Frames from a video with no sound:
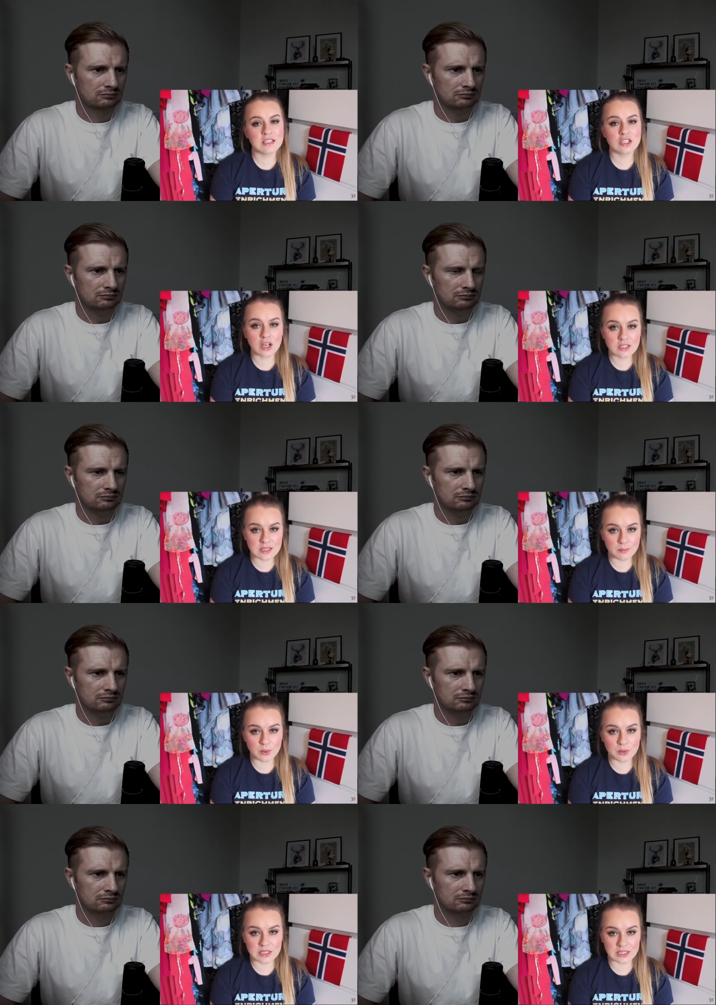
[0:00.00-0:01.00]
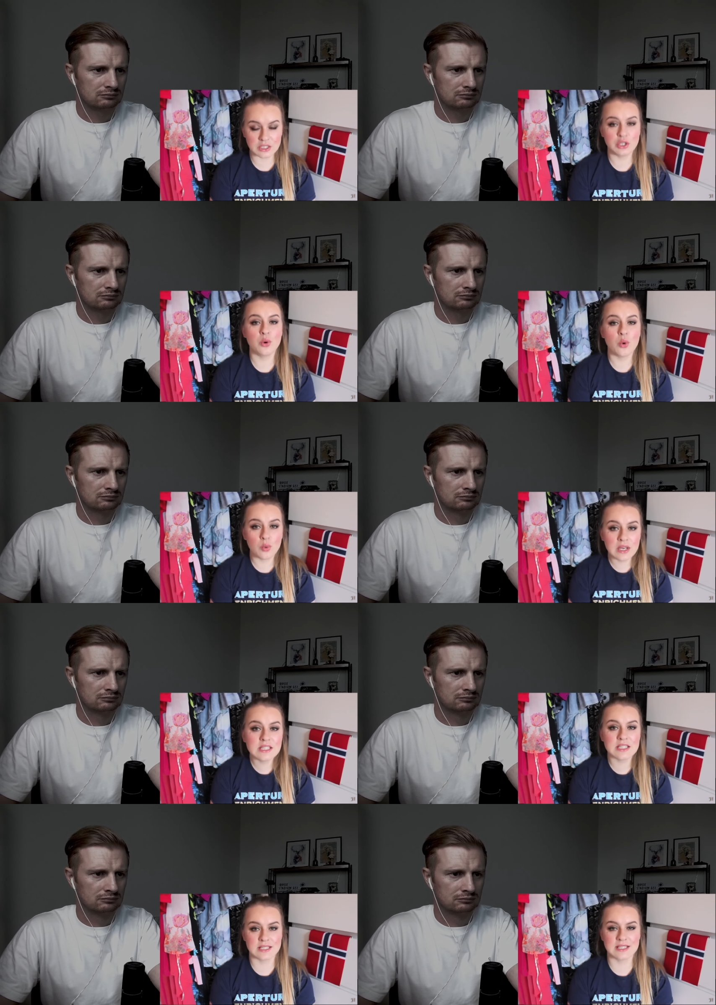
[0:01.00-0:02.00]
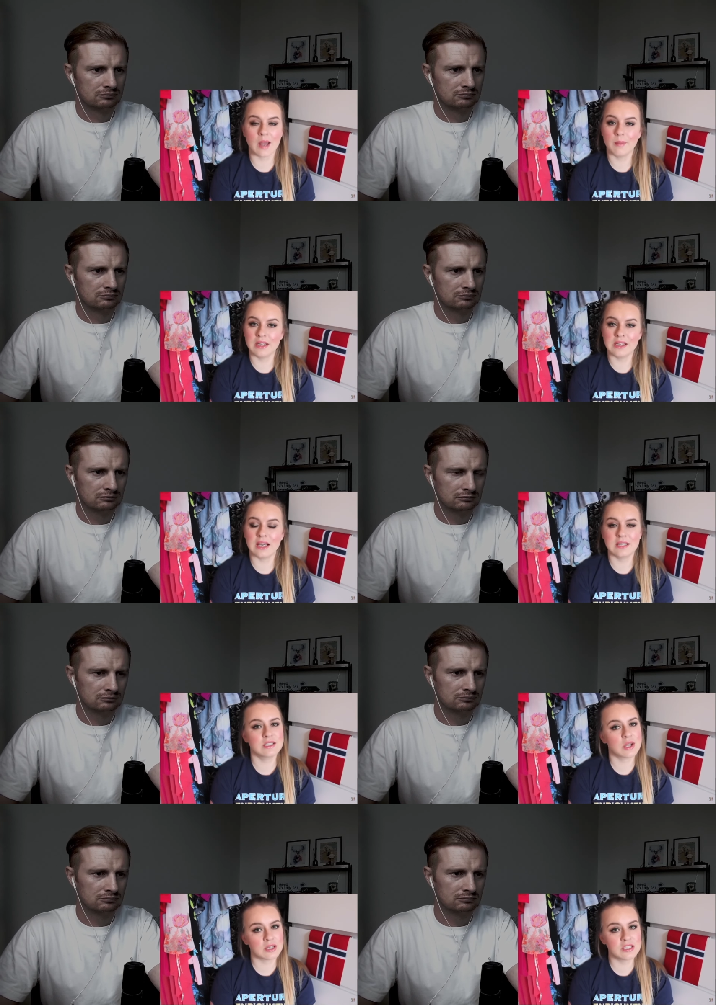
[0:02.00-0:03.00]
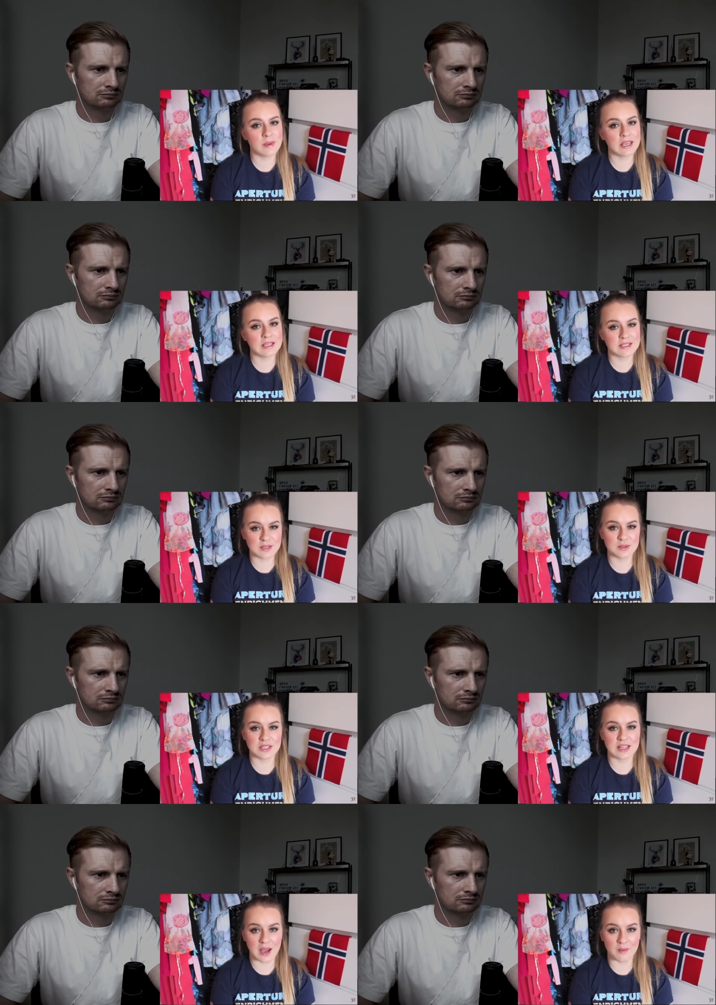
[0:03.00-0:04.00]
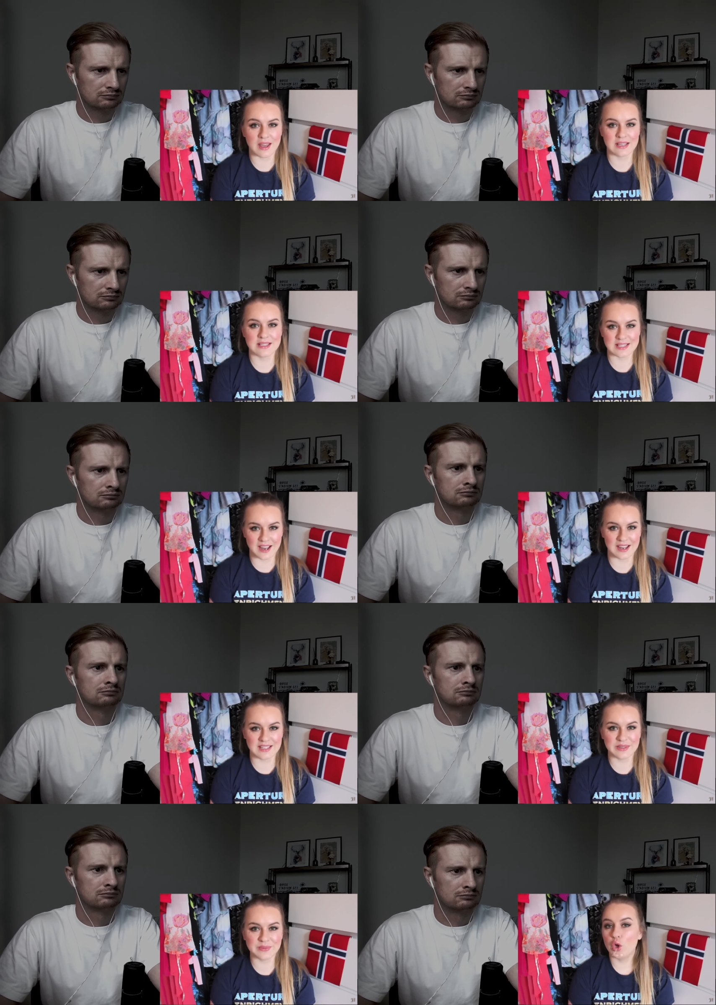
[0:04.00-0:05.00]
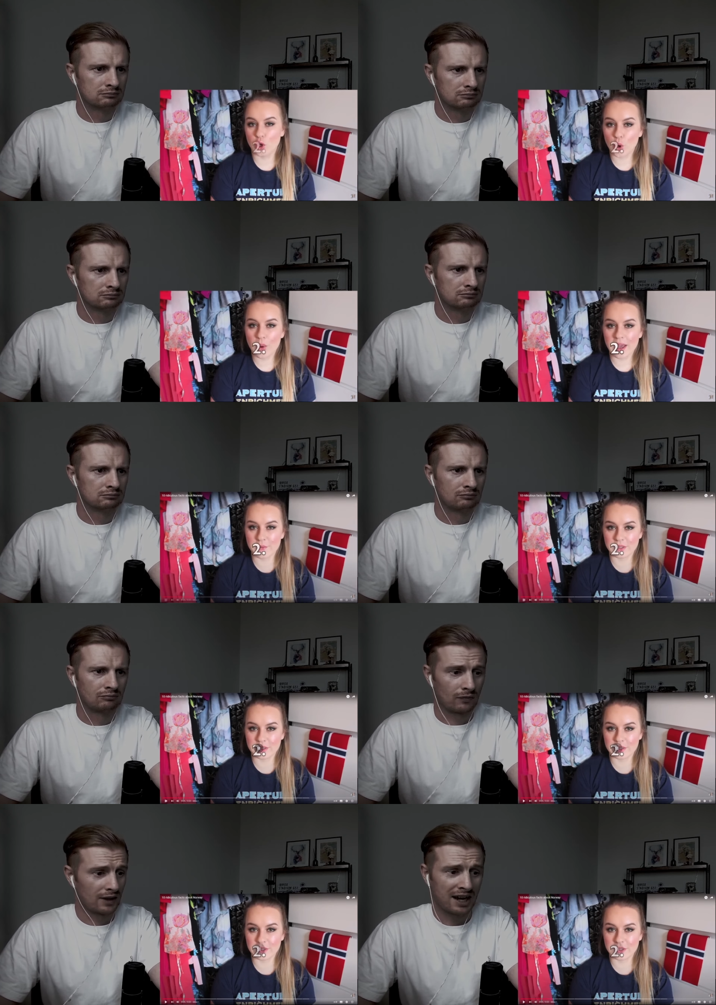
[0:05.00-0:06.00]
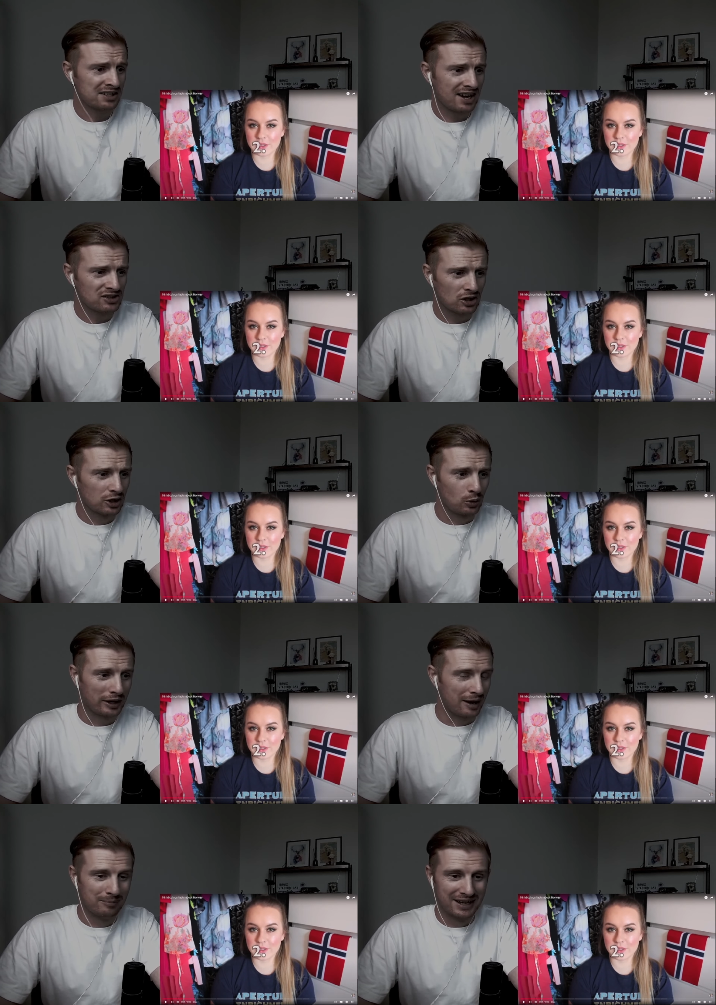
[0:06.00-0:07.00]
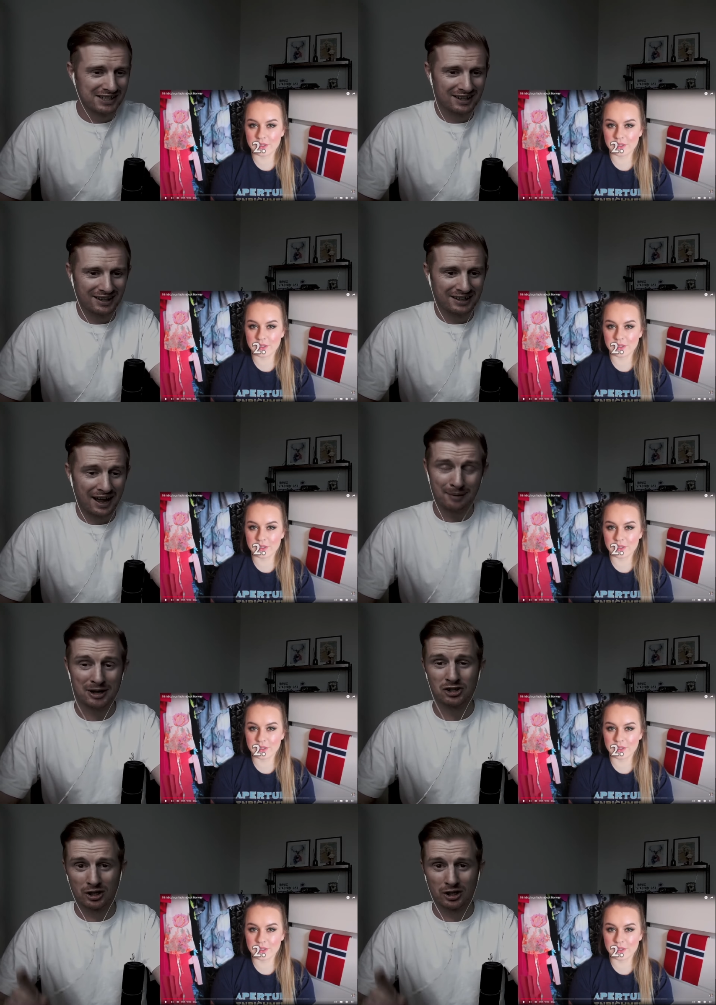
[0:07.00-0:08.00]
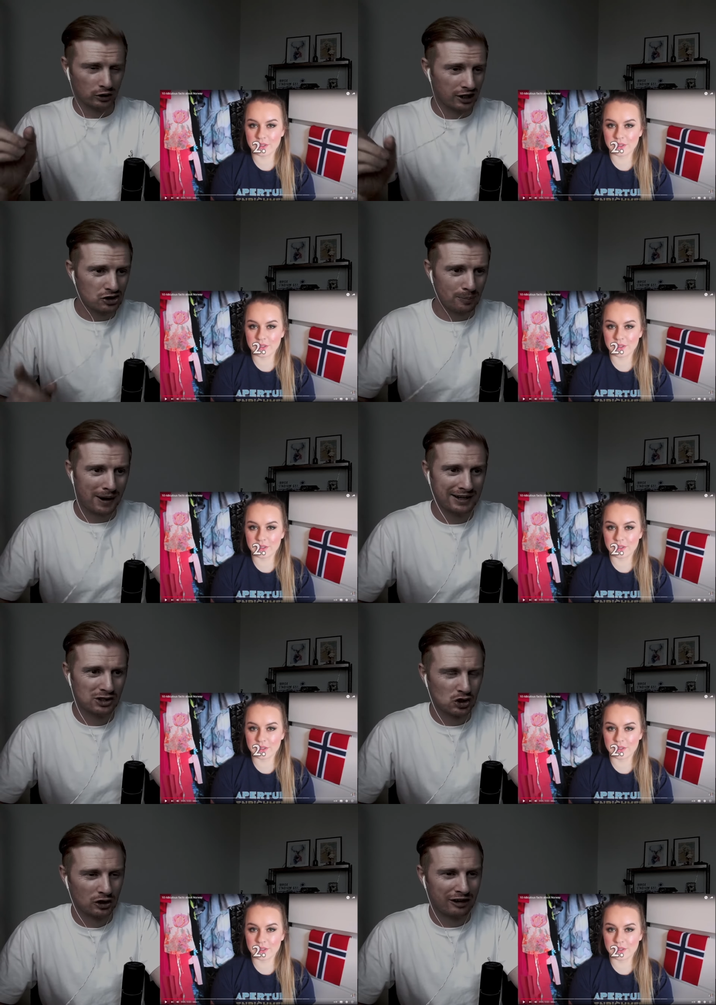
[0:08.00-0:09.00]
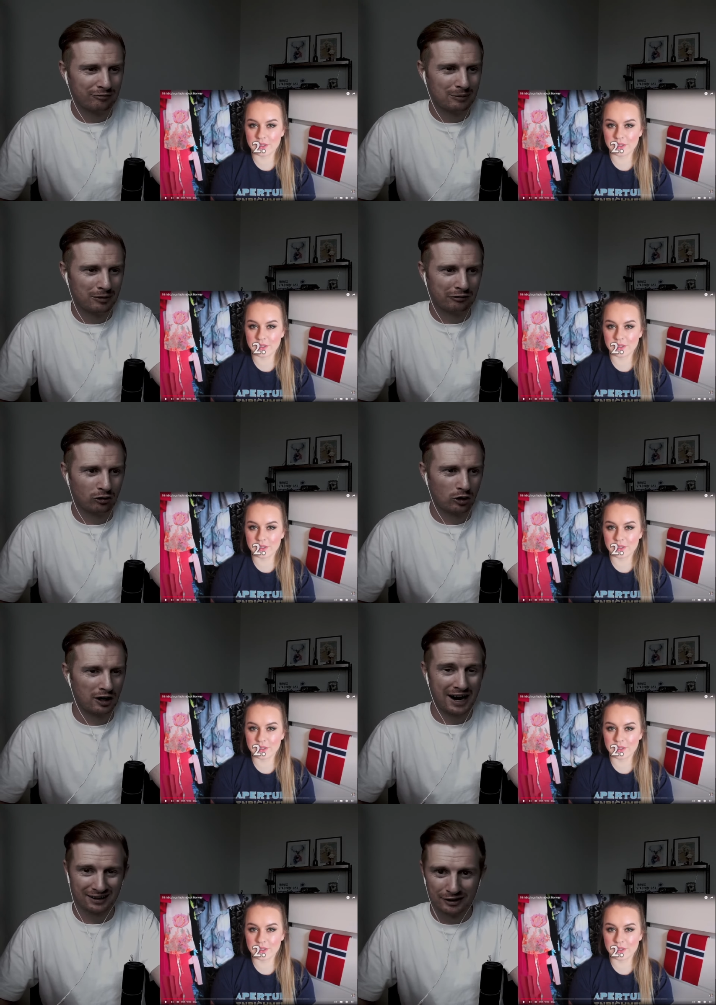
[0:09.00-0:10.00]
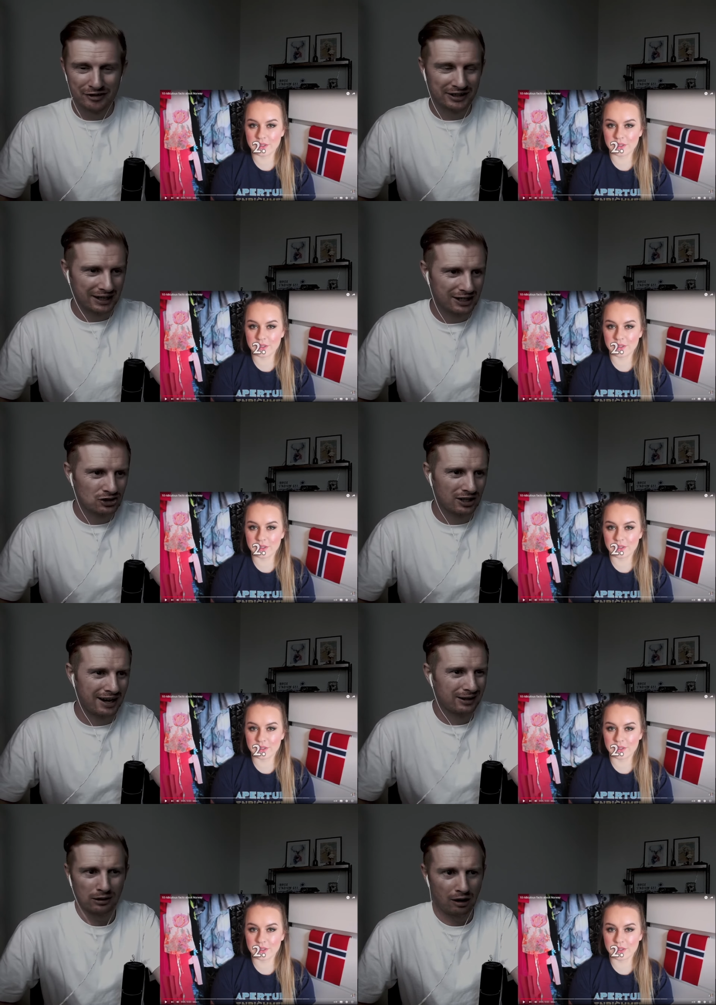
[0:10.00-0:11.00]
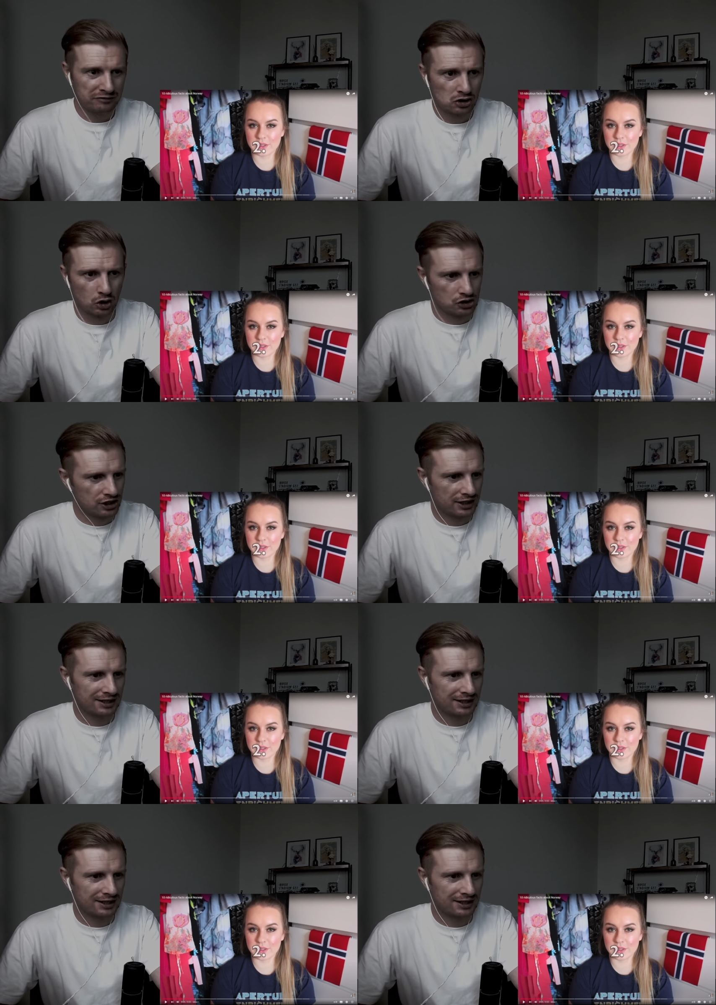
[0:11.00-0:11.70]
Speaker 1: they started importing Norwegian salmon and started making sushi that way instead. Norway.
Speaker 2: That's actually quite amazing. Like, I'm actually going to Japan soon. I've been before. I live in Asia. I love sushi,